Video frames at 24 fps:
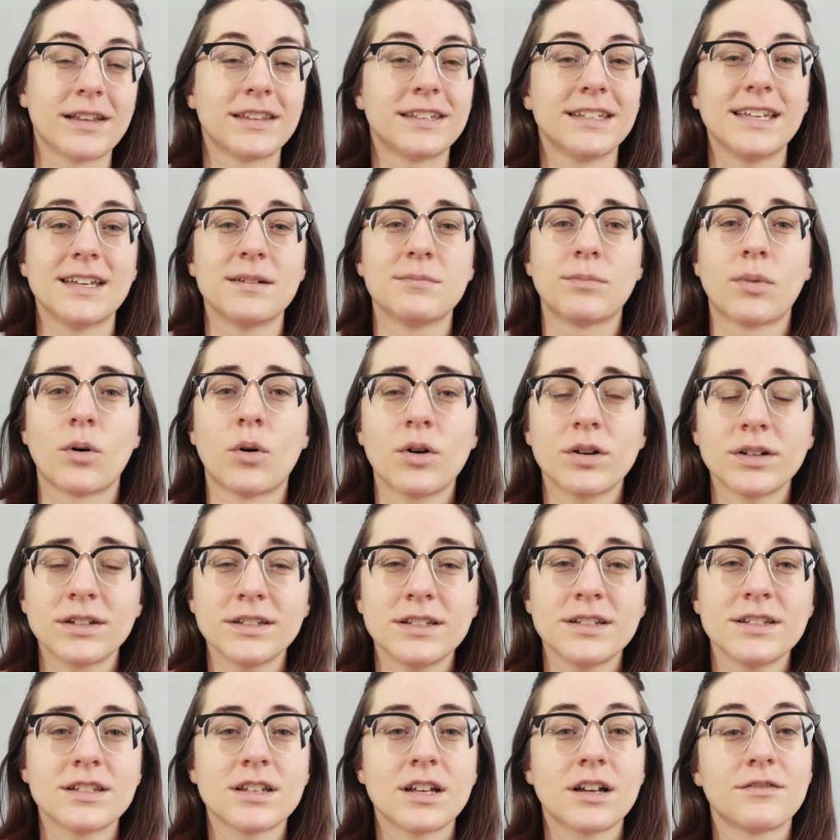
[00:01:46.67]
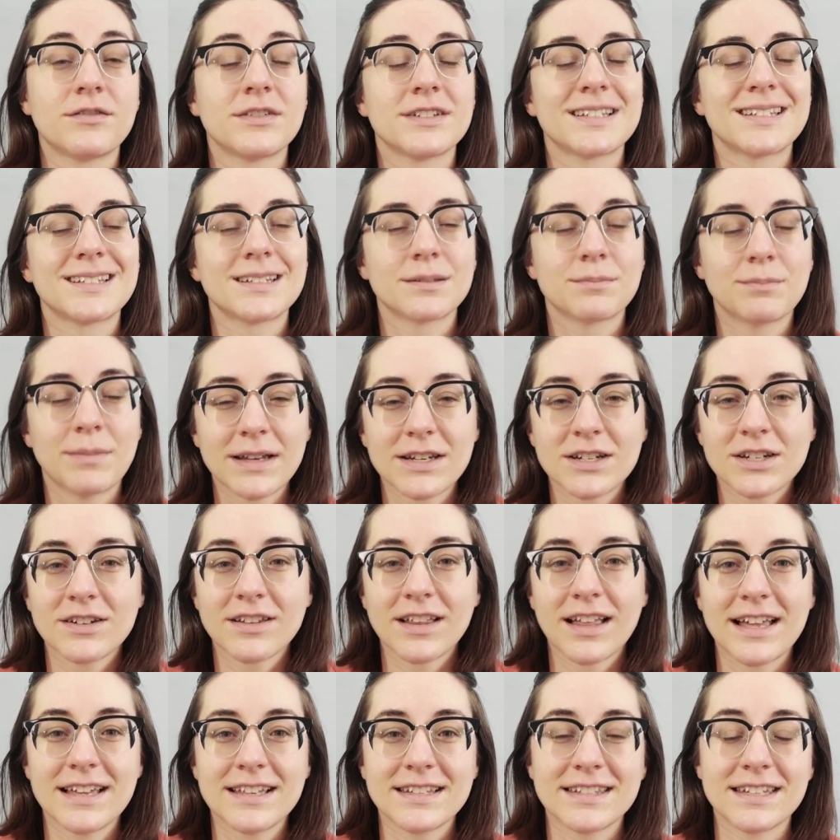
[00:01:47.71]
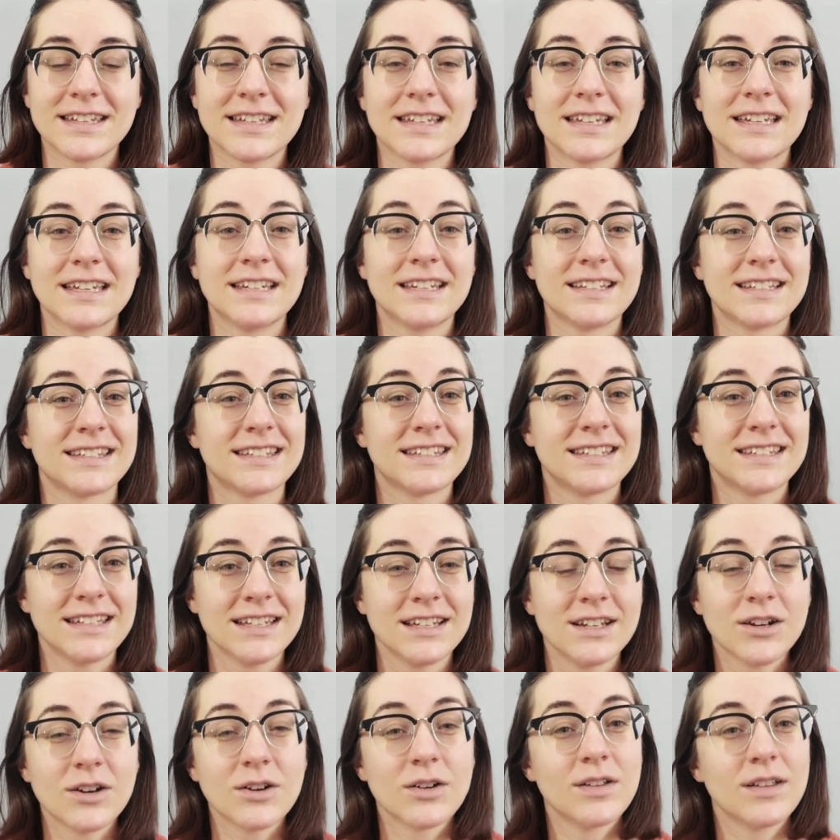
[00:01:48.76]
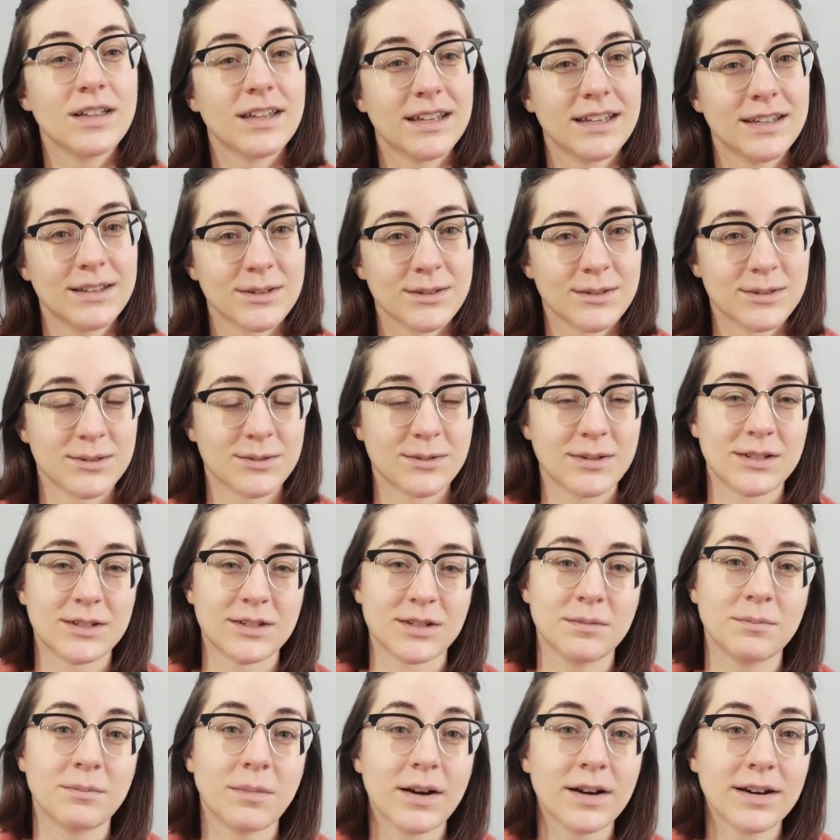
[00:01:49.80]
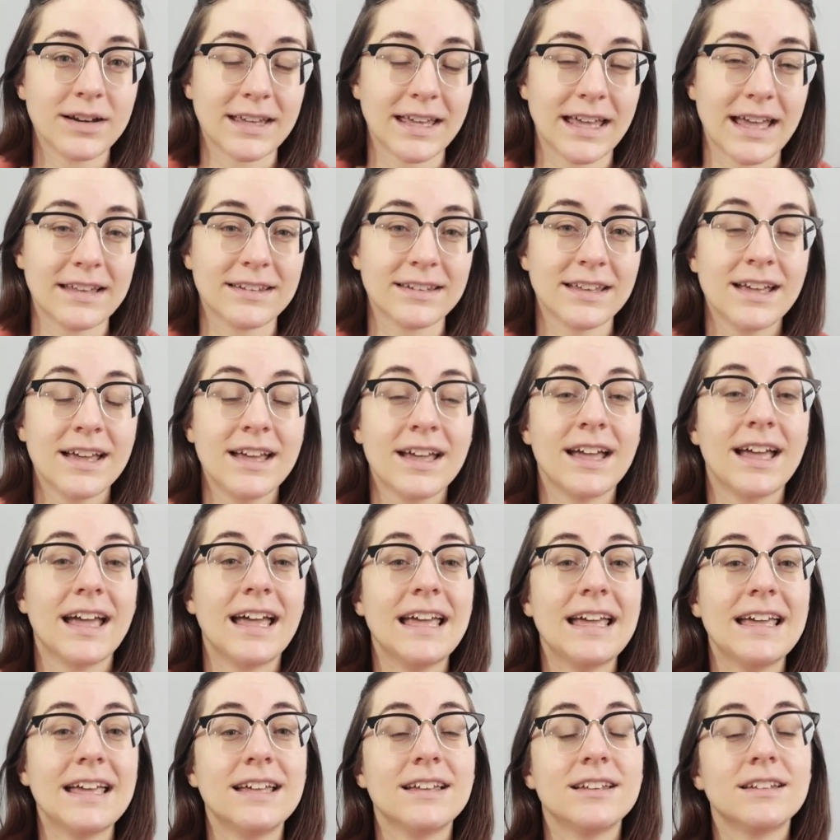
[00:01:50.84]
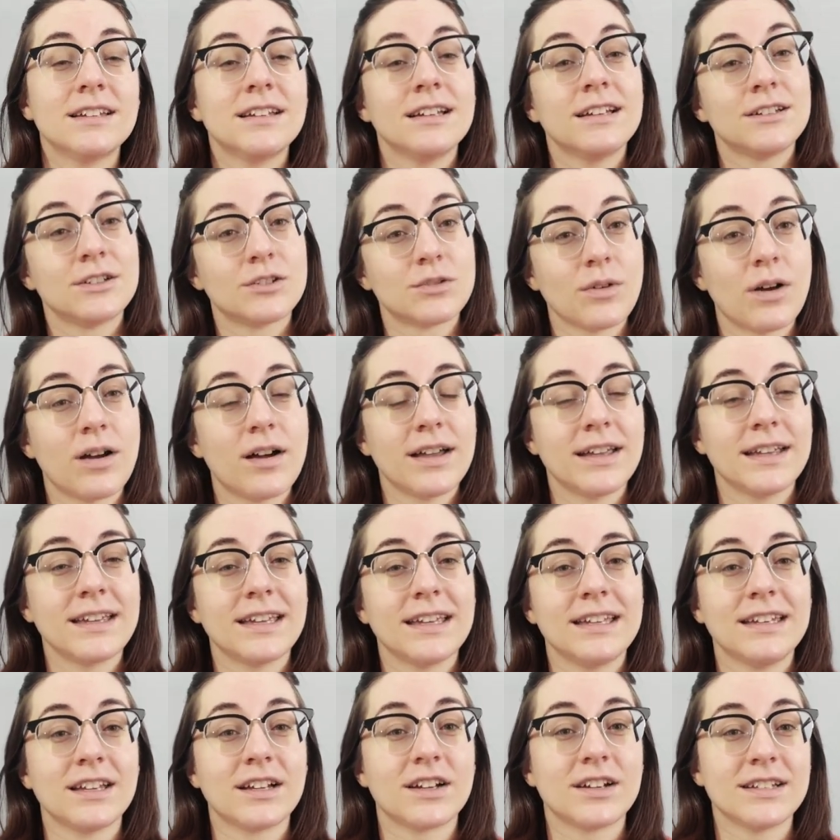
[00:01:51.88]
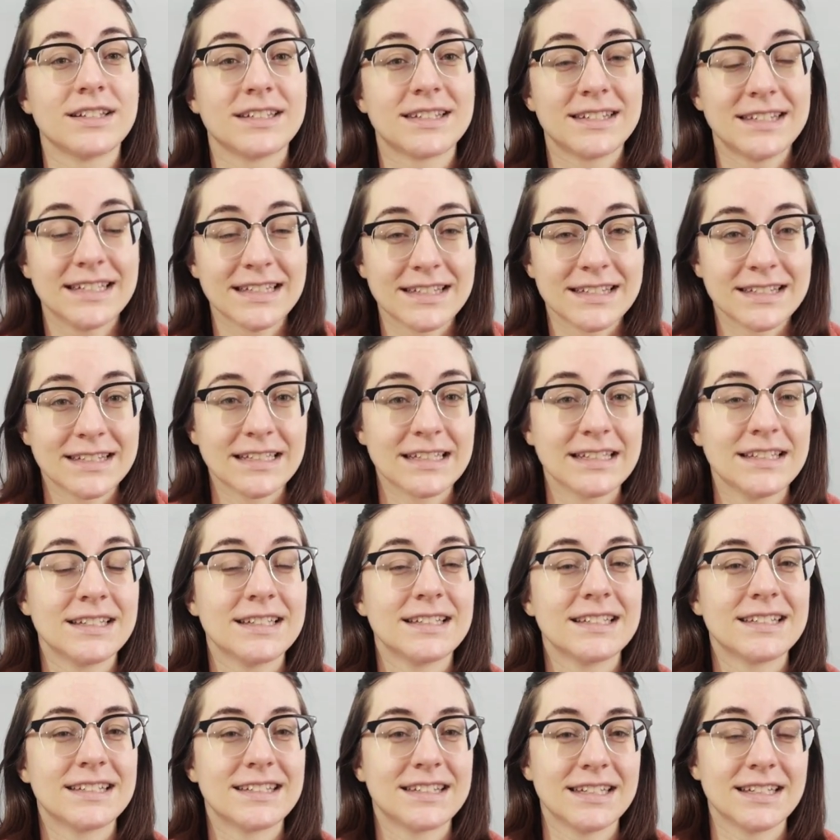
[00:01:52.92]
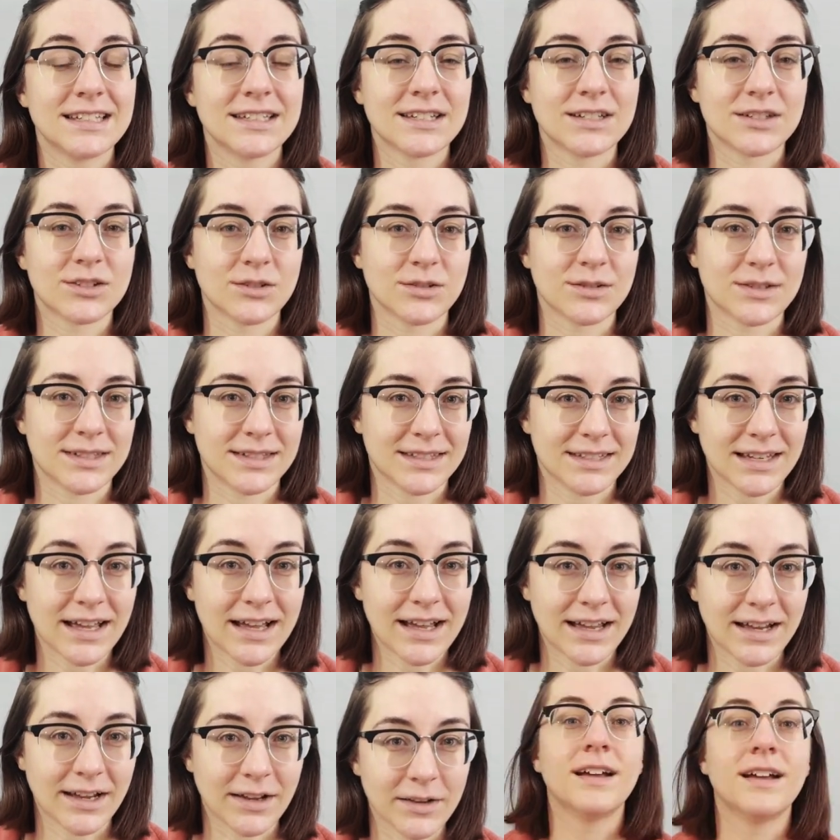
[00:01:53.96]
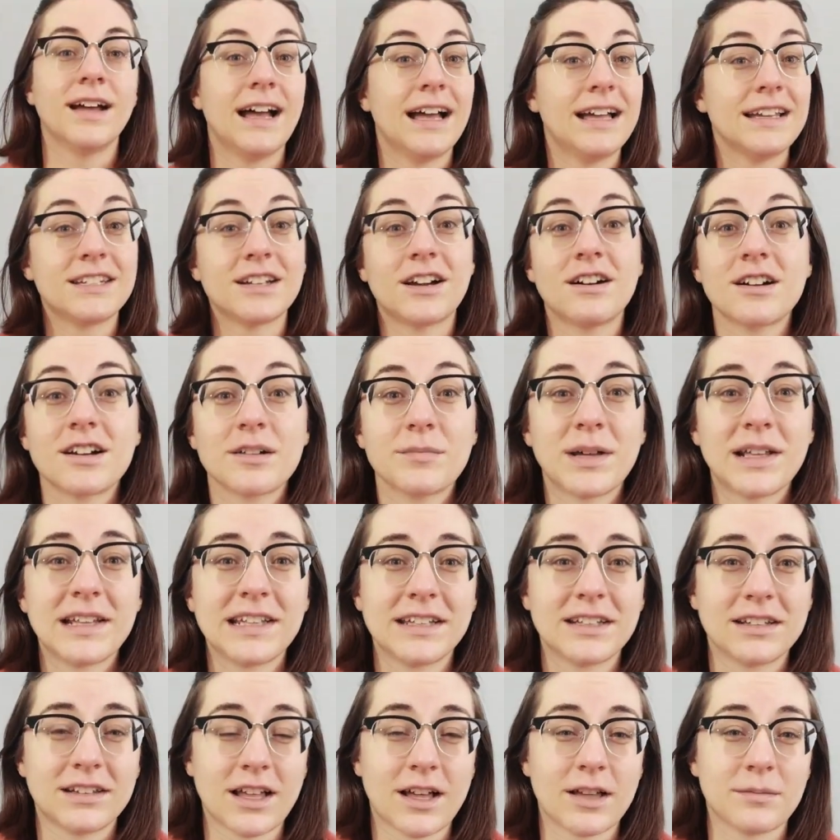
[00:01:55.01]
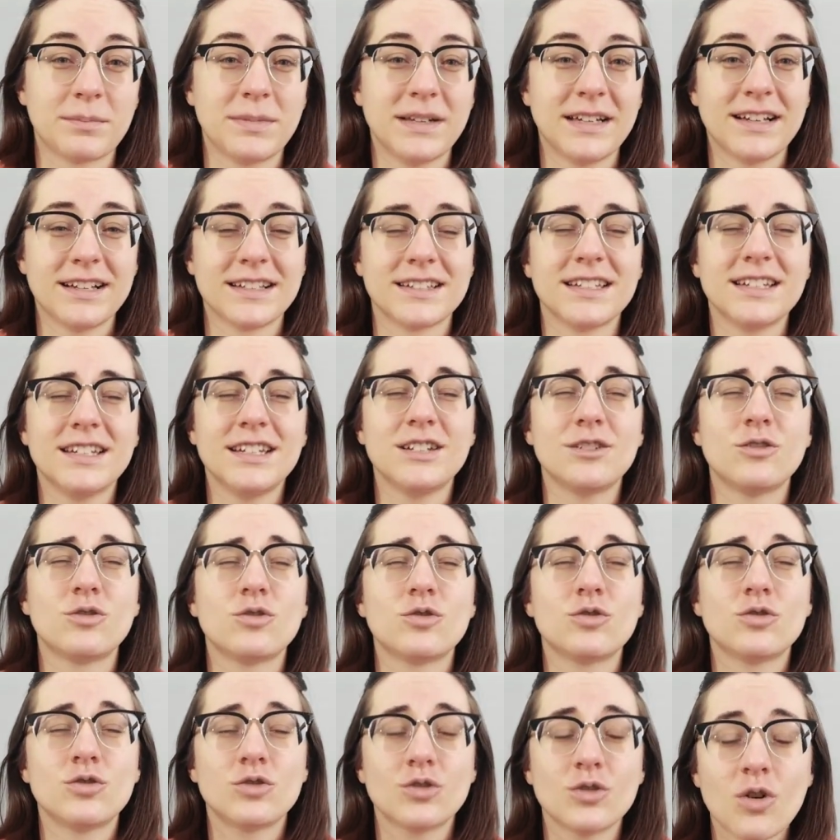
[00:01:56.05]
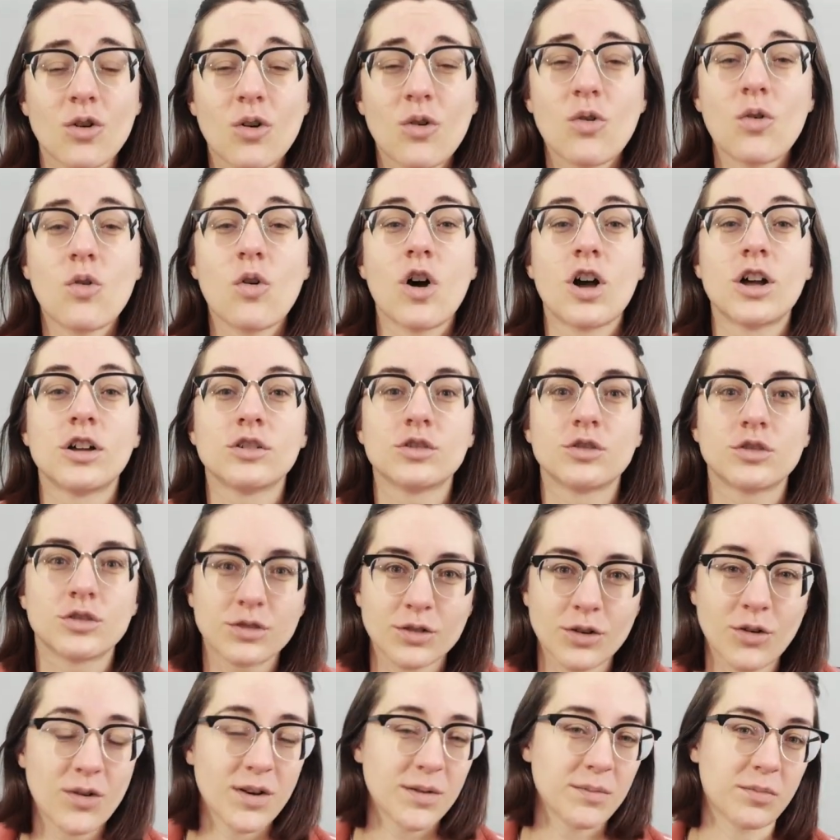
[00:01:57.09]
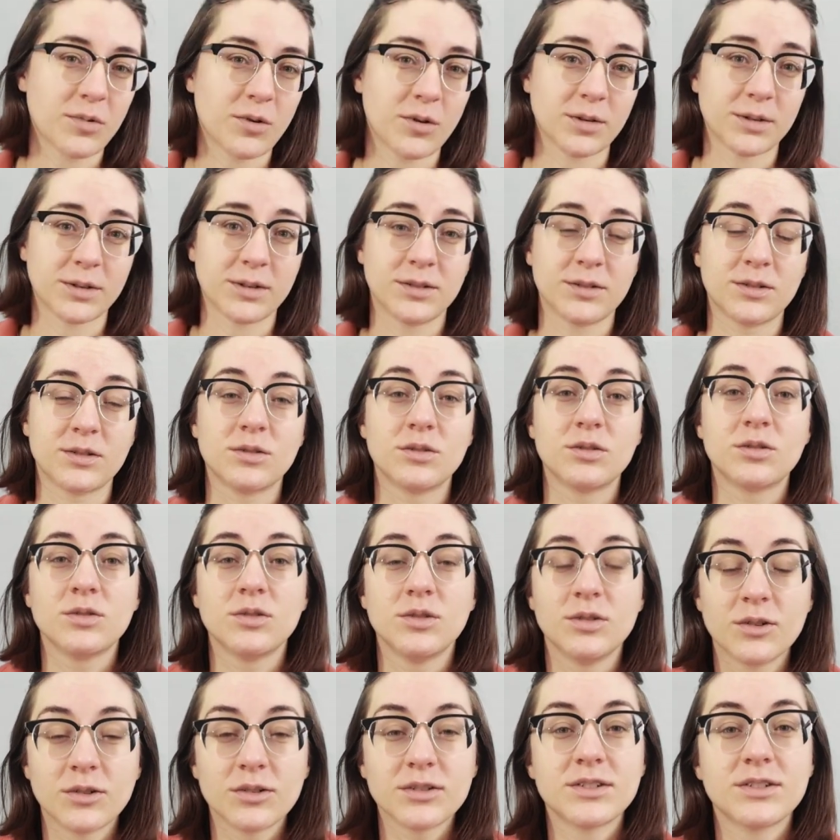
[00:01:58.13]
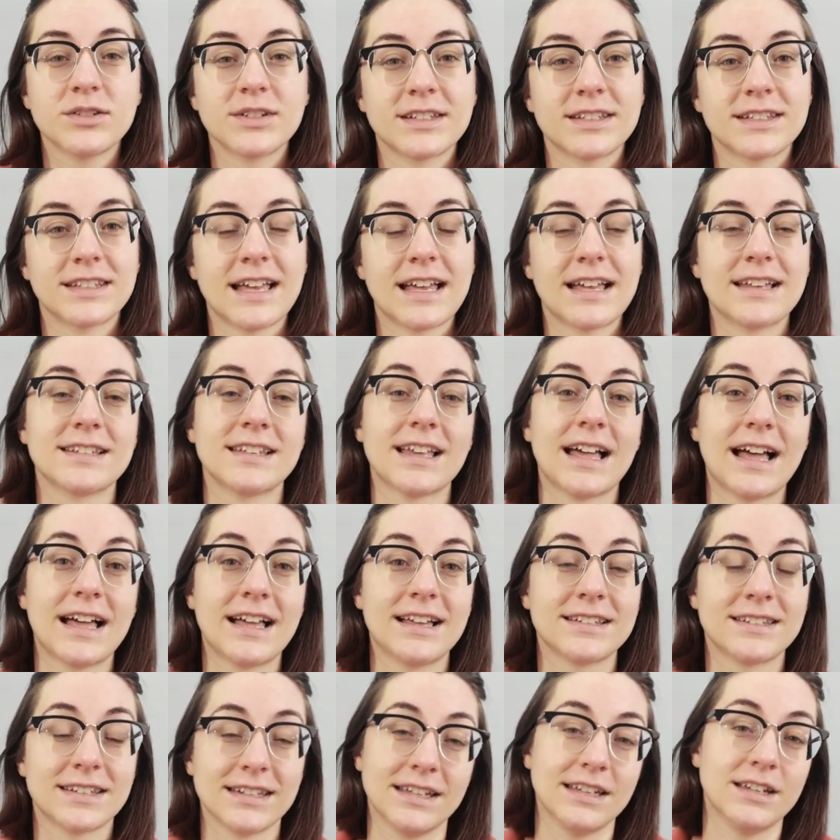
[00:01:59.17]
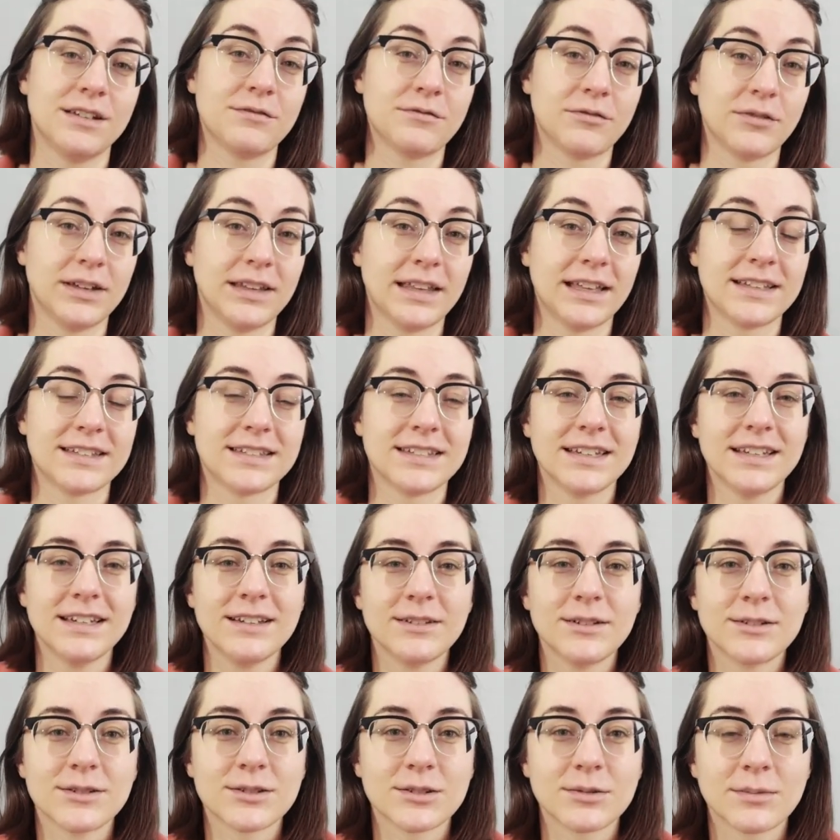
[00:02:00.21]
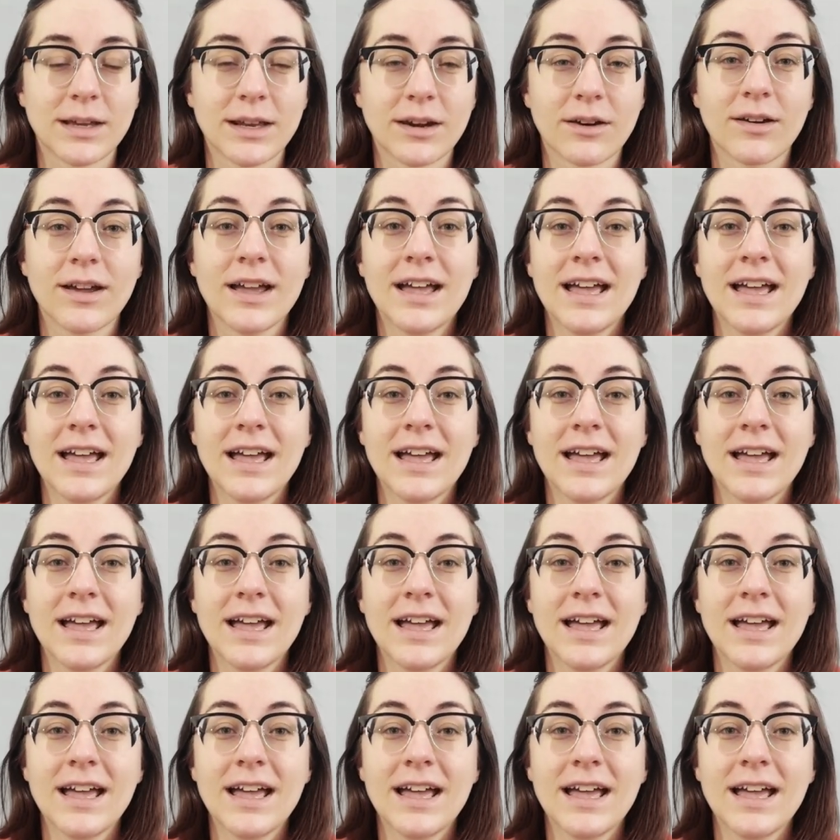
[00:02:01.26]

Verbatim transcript: the importance of specializing in a single illustration market and drawing in a consistent signature style. I talk about it a lot because it is so so important to your success as a freelance illustrator,